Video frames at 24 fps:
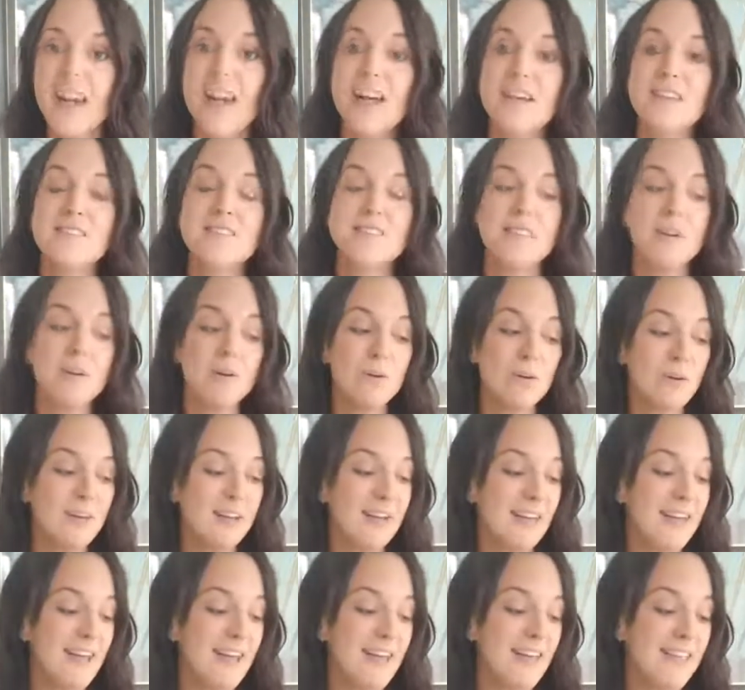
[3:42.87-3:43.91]
So
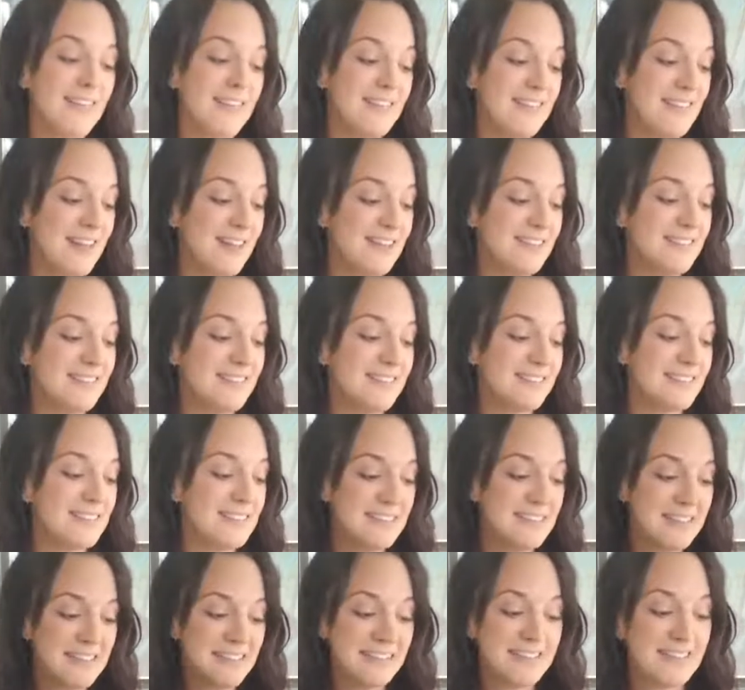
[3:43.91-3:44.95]
this
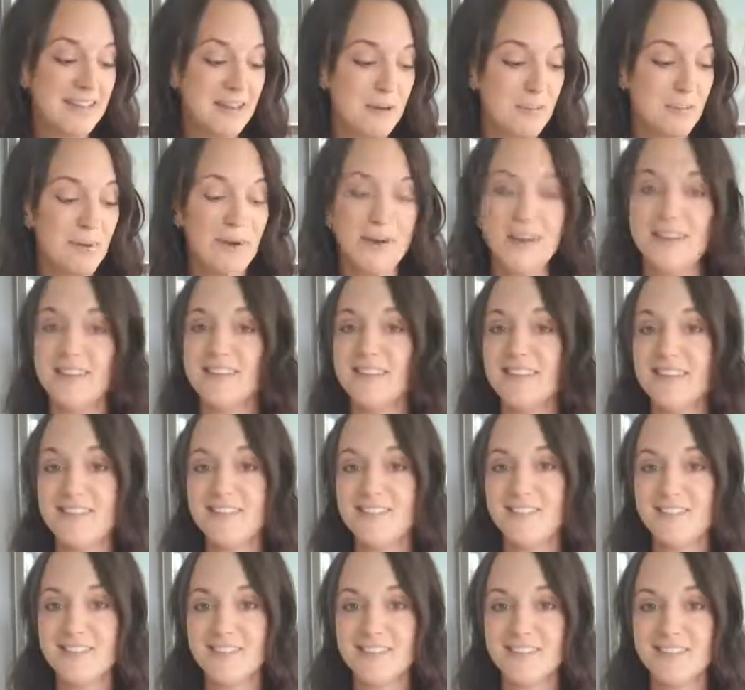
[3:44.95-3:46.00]
line of products
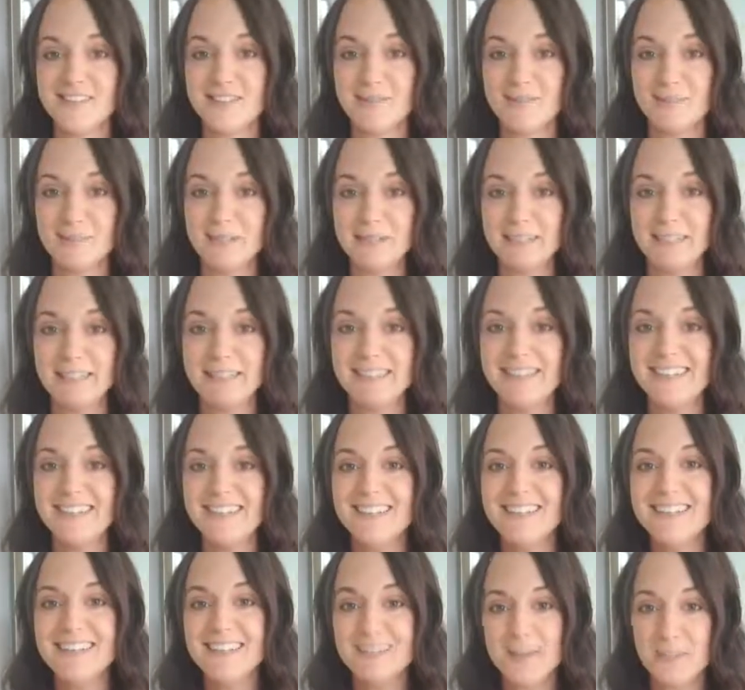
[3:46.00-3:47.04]
is just really
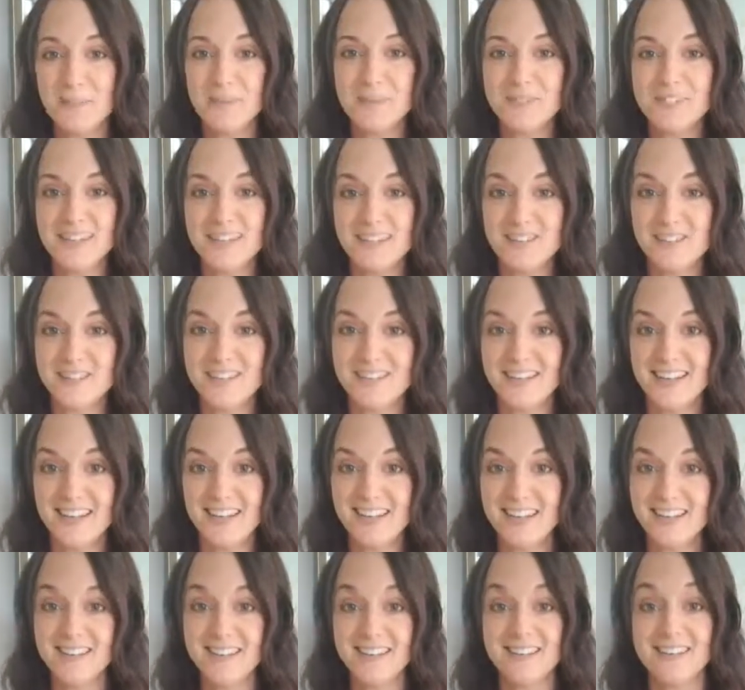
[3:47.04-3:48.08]
simple to
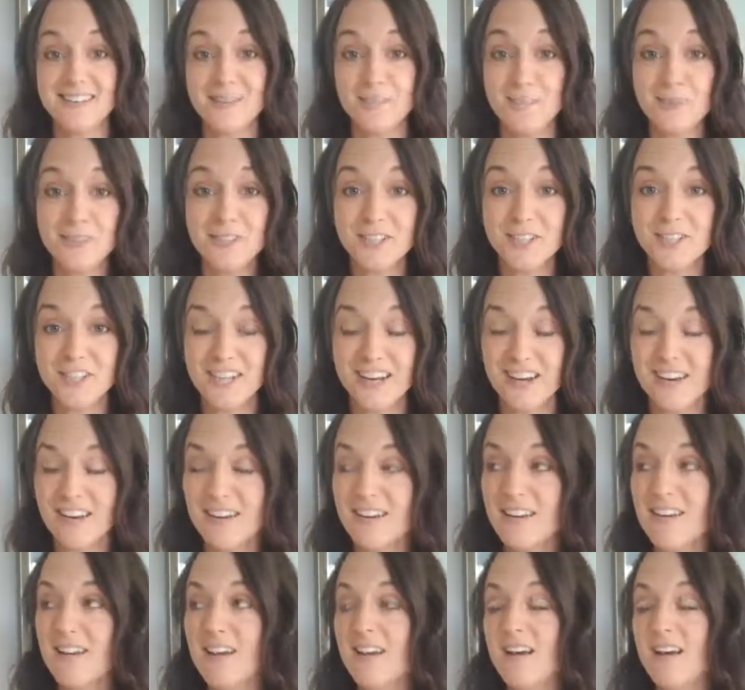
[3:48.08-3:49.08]
understand and simple to share.